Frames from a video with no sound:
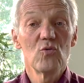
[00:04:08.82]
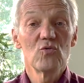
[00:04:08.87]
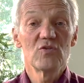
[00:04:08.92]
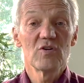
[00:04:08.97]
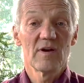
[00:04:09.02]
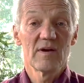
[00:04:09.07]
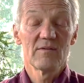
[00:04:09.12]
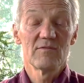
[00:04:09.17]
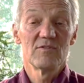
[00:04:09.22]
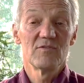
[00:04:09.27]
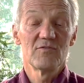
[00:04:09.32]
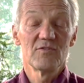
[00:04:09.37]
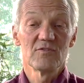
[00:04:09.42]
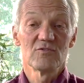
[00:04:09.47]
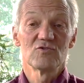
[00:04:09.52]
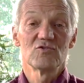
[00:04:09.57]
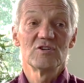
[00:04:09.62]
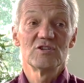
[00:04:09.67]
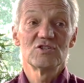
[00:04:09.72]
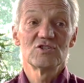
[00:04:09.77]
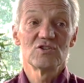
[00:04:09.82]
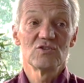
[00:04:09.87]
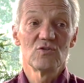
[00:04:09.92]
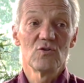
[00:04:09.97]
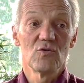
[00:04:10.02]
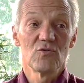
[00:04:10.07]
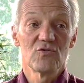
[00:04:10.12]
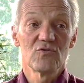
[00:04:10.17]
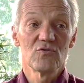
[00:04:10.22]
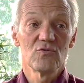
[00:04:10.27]
to have the filtration
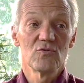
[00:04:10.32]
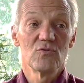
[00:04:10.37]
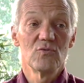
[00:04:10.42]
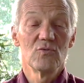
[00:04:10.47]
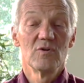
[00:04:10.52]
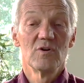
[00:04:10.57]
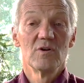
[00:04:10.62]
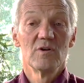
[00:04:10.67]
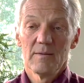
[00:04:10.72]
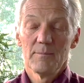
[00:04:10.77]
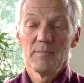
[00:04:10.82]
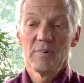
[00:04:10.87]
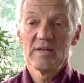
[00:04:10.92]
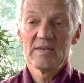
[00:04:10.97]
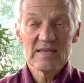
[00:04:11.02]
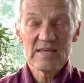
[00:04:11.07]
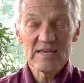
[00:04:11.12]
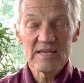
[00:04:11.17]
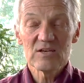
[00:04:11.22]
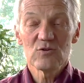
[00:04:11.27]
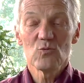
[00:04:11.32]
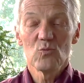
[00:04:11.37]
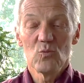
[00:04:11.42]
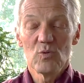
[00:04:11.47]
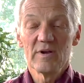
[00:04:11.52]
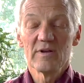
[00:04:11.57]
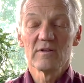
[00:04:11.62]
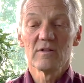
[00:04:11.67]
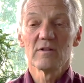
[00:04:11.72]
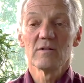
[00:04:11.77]
go through, but it
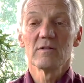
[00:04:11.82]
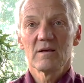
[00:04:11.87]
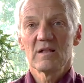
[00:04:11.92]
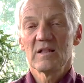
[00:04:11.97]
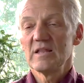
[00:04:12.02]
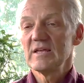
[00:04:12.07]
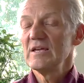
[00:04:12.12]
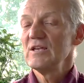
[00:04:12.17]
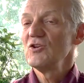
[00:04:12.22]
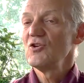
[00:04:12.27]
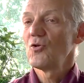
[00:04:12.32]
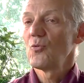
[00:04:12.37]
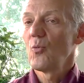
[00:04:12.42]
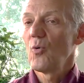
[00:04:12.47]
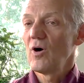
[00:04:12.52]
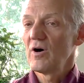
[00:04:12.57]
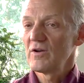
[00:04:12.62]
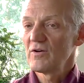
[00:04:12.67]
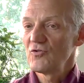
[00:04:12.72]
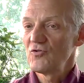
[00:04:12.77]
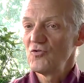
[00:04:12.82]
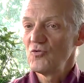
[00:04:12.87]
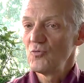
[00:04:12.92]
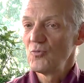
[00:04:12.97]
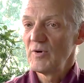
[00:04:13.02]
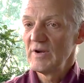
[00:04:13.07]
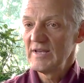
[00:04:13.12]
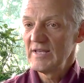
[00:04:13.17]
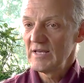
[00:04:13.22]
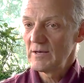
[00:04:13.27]
will clean your water to
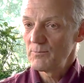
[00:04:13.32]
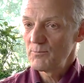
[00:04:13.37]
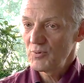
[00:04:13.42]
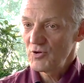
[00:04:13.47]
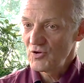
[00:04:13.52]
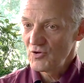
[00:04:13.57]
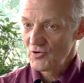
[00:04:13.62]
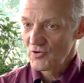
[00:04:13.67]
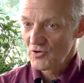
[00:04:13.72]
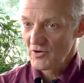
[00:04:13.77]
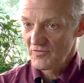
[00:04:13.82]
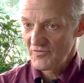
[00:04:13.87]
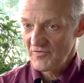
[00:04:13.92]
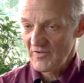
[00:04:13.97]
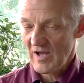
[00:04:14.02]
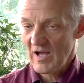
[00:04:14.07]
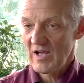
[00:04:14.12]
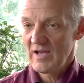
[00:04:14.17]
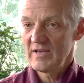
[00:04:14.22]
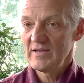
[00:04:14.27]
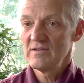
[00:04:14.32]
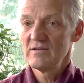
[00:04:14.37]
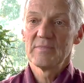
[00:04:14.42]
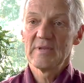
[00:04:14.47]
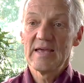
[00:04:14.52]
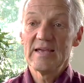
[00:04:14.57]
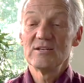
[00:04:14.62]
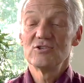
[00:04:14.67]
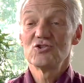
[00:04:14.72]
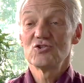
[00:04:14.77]
really a purified
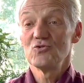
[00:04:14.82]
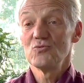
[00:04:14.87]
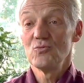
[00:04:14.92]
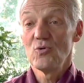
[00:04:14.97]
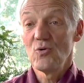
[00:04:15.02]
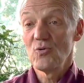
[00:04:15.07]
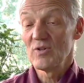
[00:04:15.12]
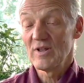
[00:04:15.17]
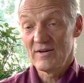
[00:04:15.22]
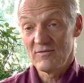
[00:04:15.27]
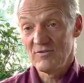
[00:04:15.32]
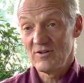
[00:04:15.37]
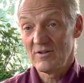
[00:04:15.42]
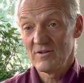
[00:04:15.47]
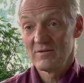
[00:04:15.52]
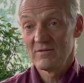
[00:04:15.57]
H2O level.